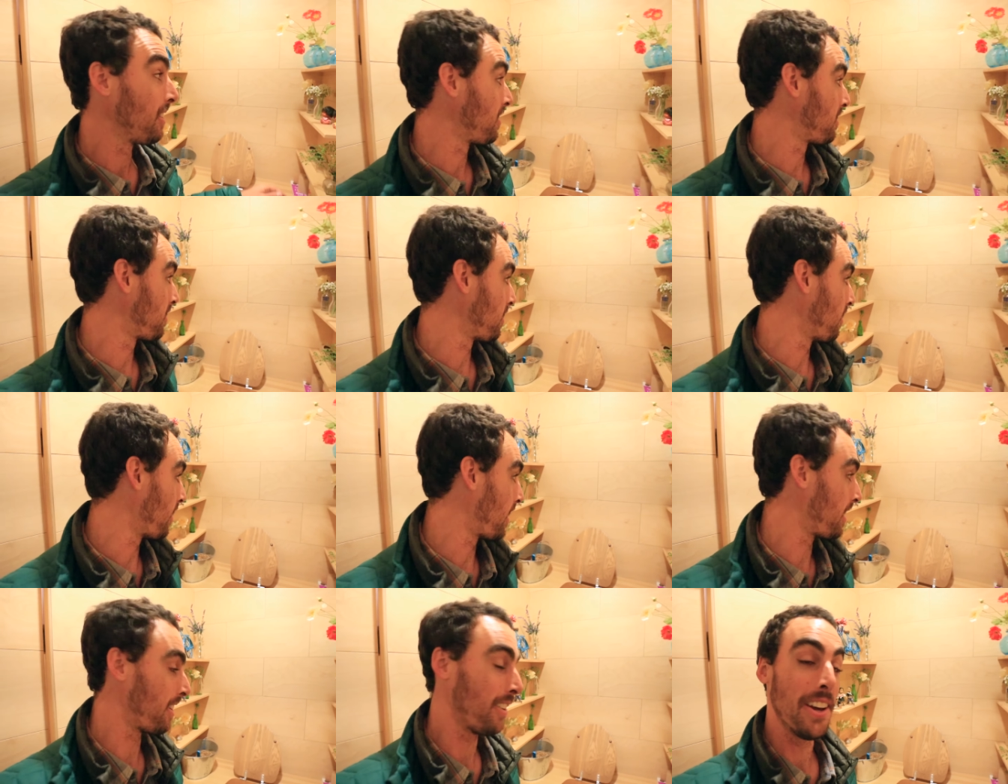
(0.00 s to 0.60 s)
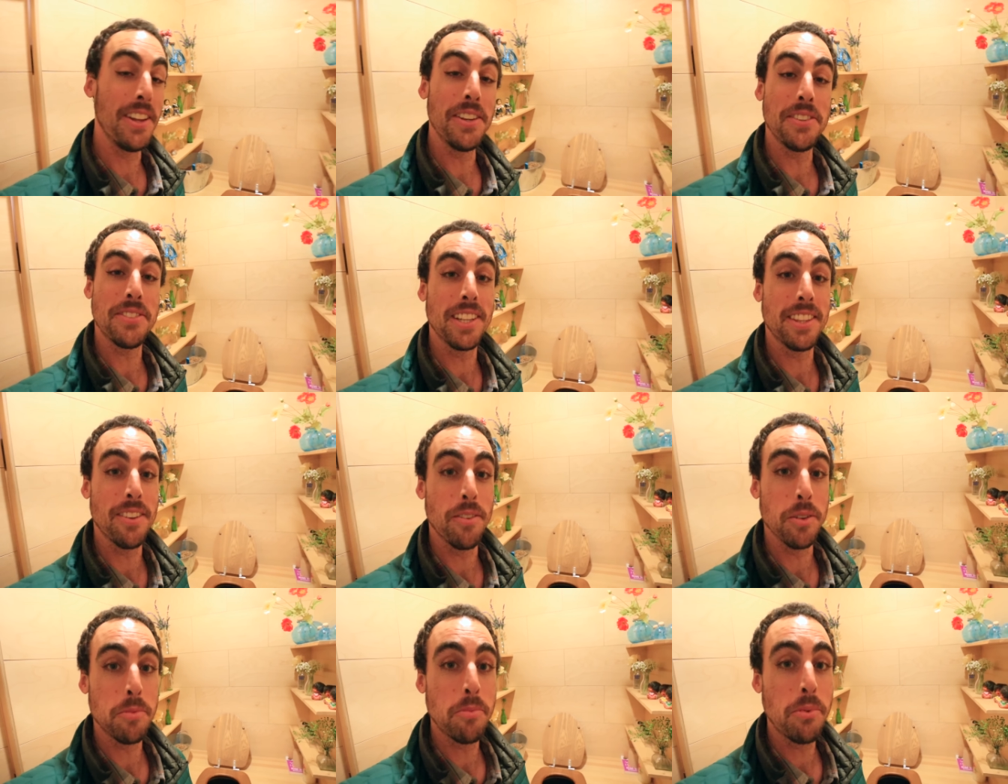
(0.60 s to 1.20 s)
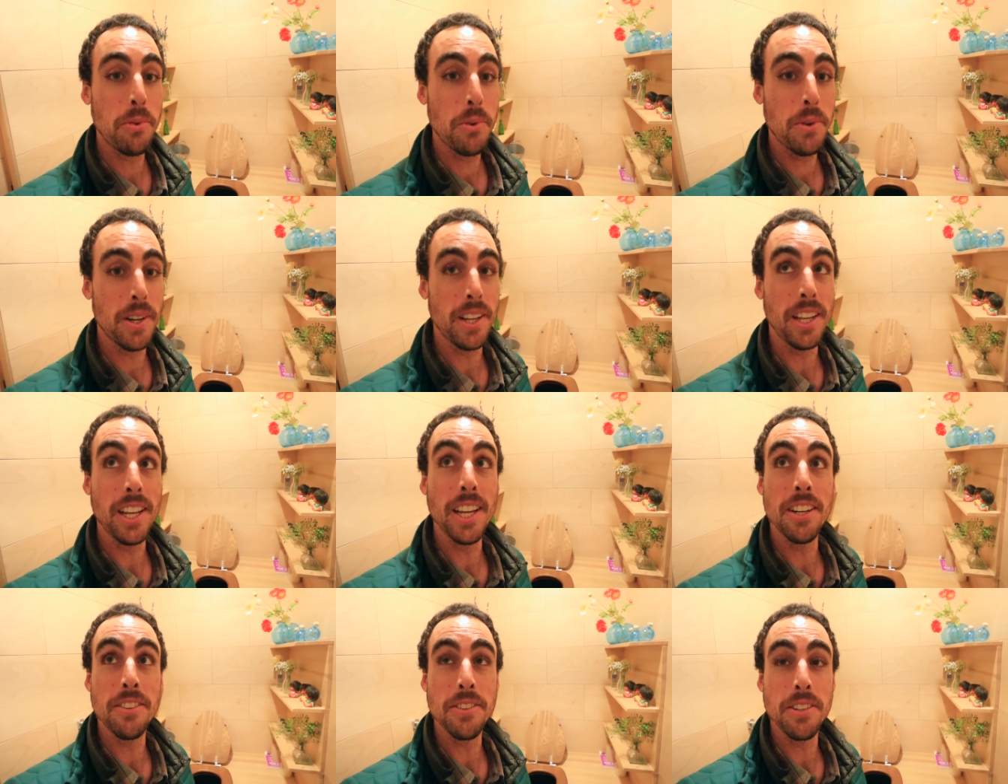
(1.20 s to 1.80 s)
So I, thought, I just thought that was
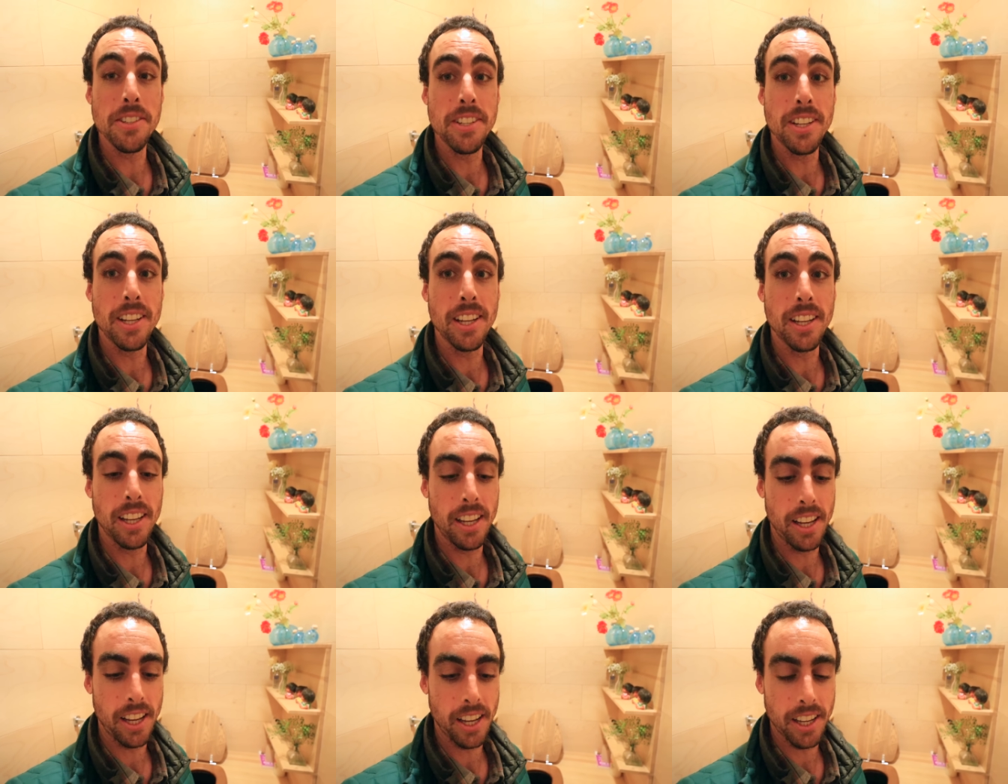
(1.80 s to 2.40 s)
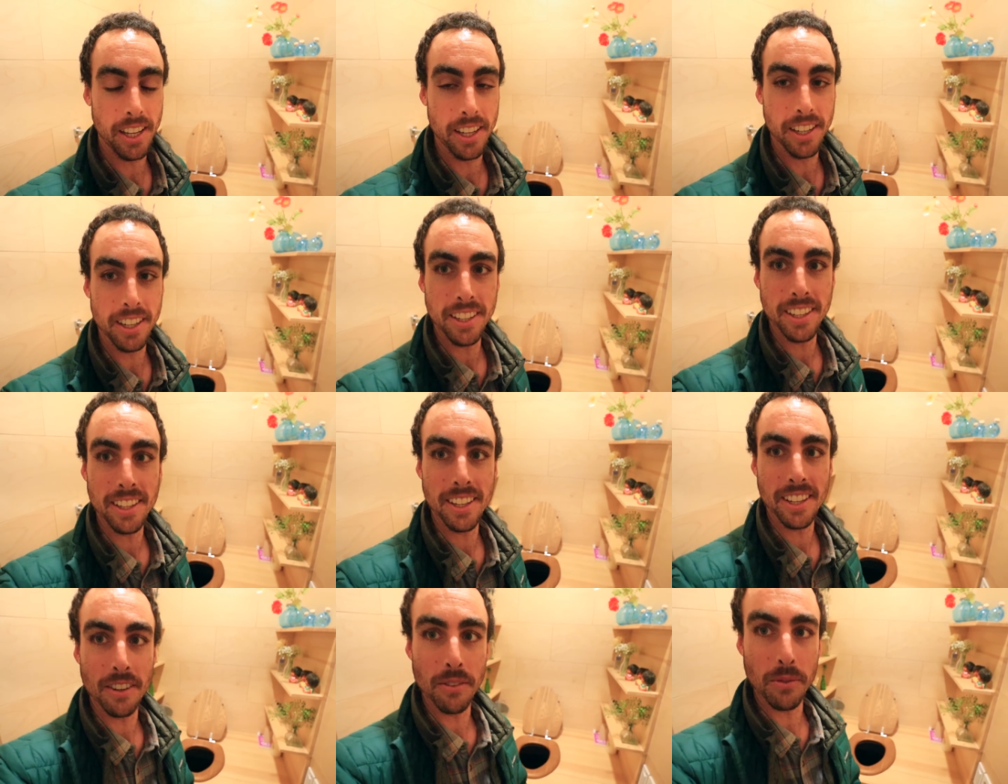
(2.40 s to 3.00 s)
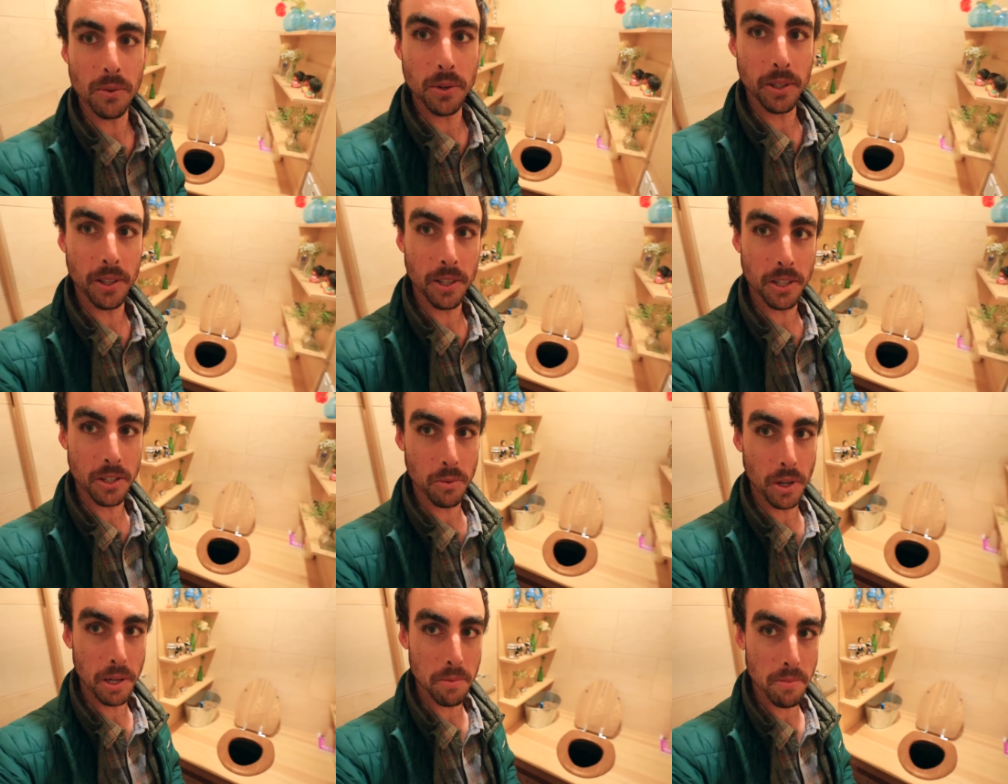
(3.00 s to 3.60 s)
pretty interesting and really
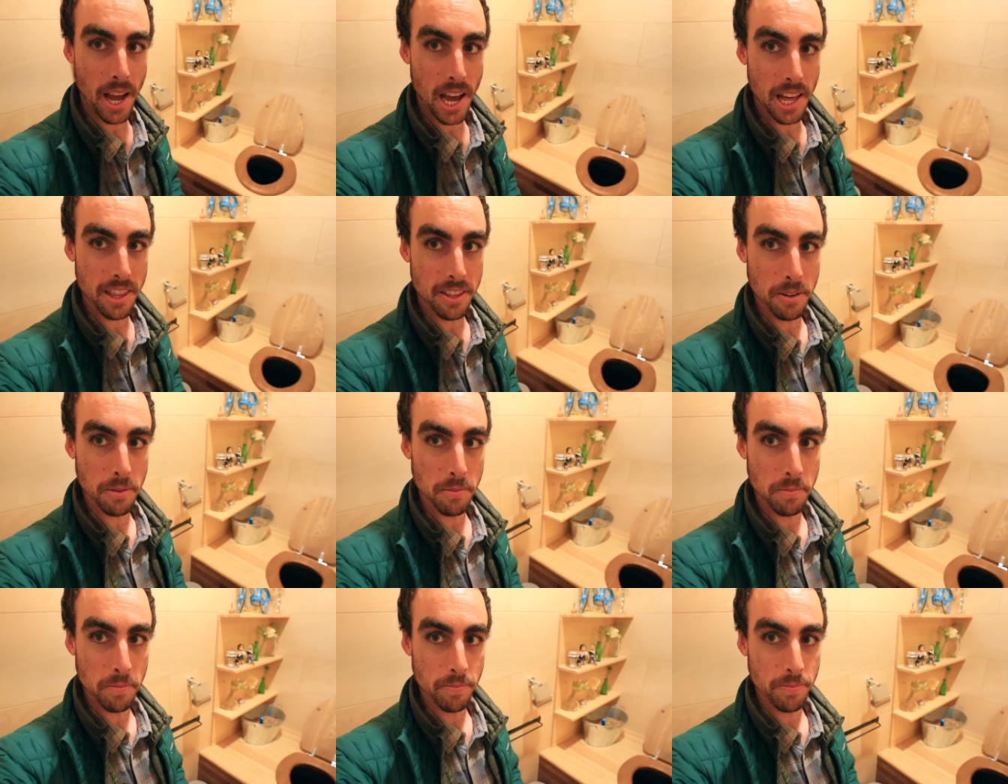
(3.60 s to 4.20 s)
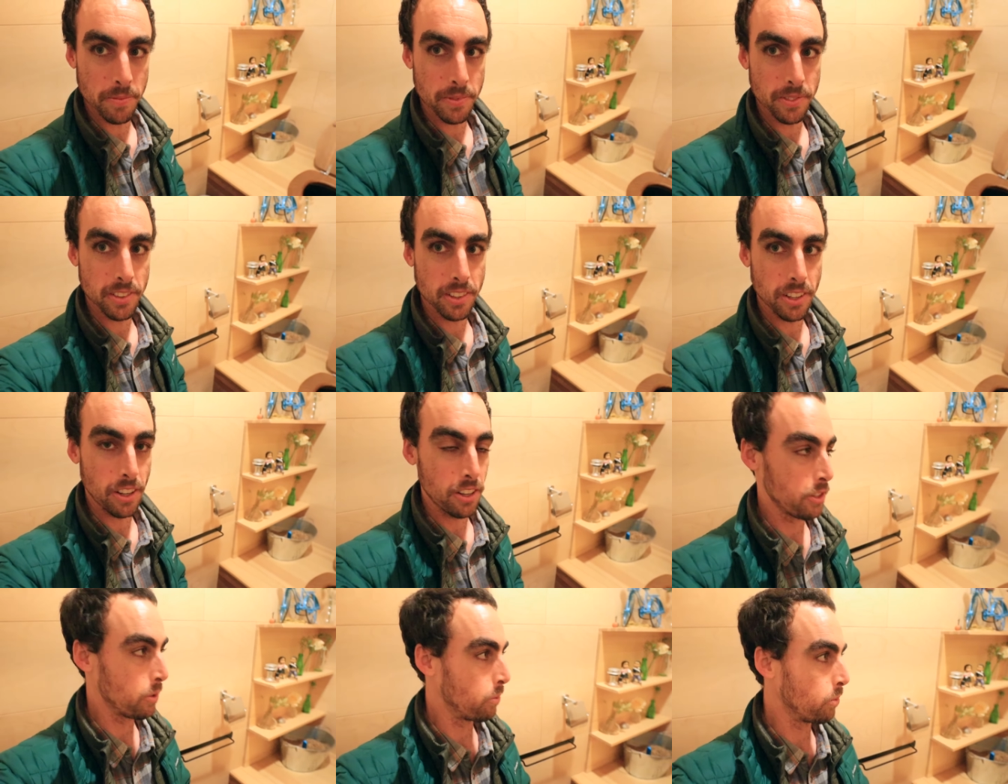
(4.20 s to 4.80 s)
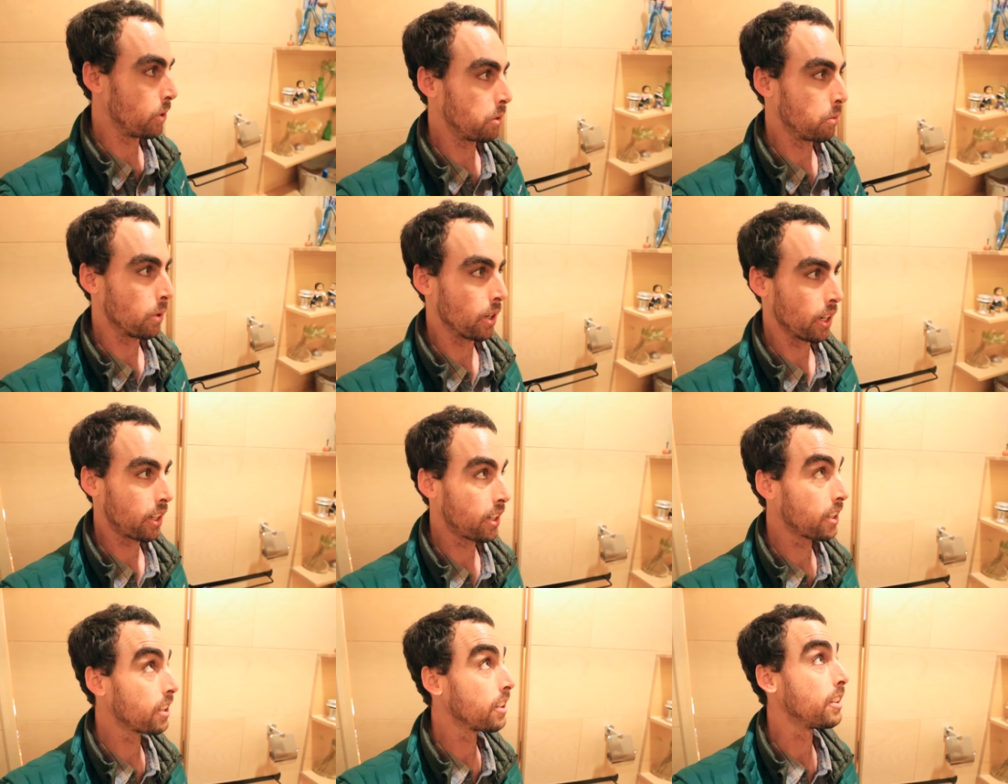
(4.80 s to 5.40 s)
sweet bathroom. All the
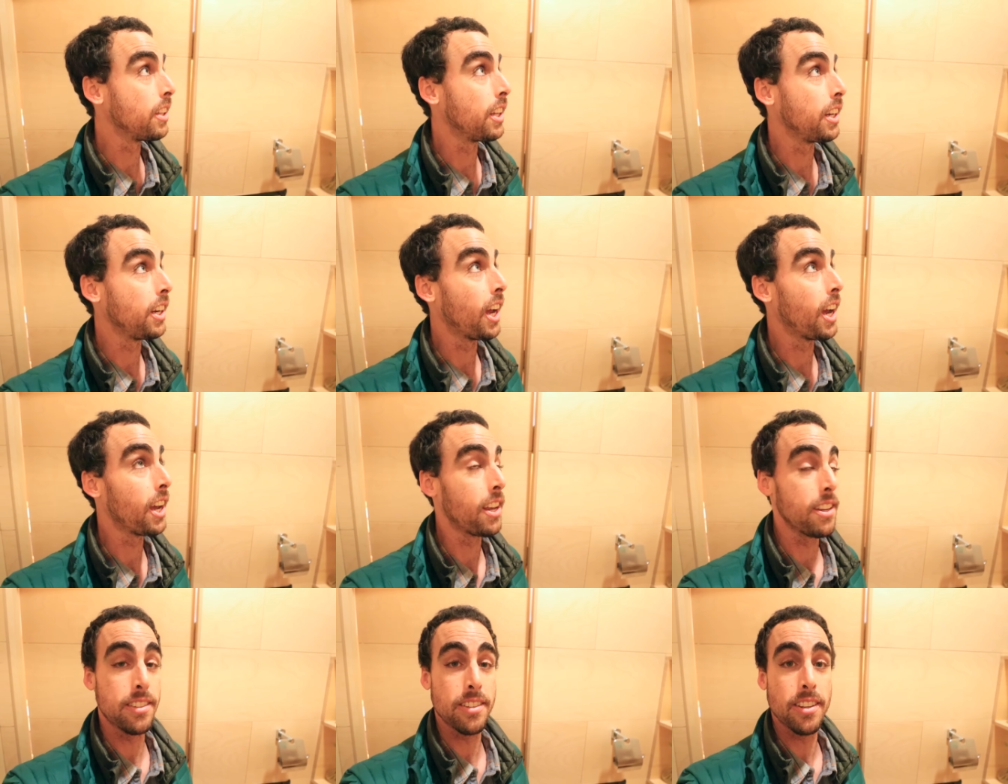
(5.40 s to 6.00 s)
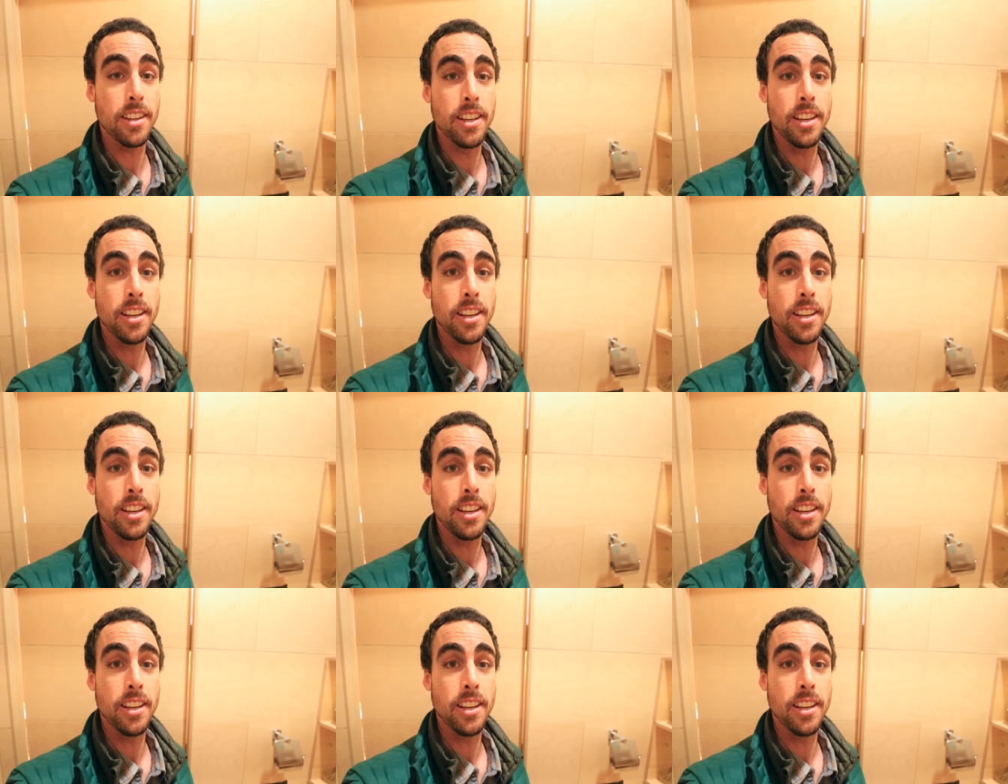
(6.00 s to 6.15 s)
woodwork that he has